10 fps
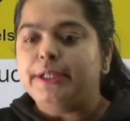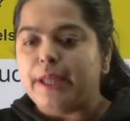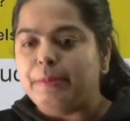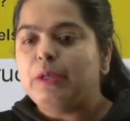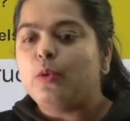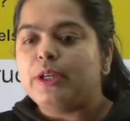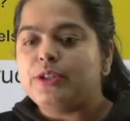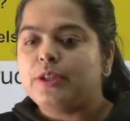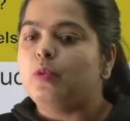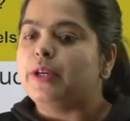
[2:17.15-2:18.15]
Double
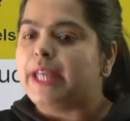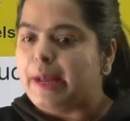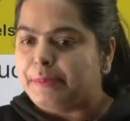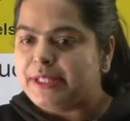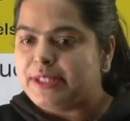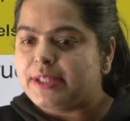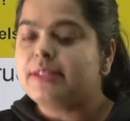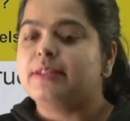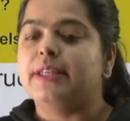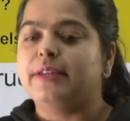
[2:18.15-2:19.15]
question, what happens
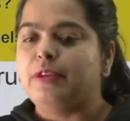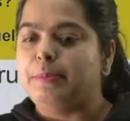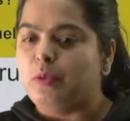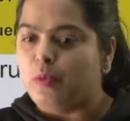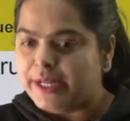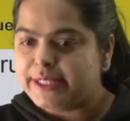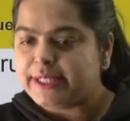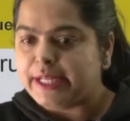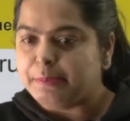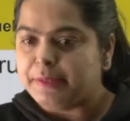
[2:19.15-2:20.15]
is there will be one
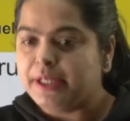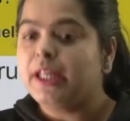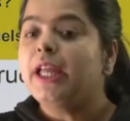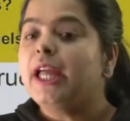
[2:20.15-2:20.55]
statement